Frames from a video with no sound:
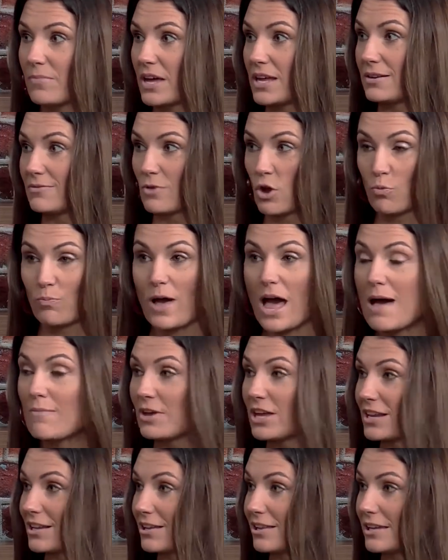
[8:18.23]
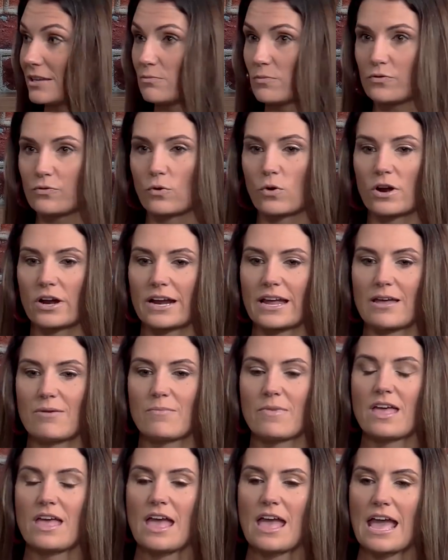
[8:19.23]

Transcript: but Obama and Clinton before him,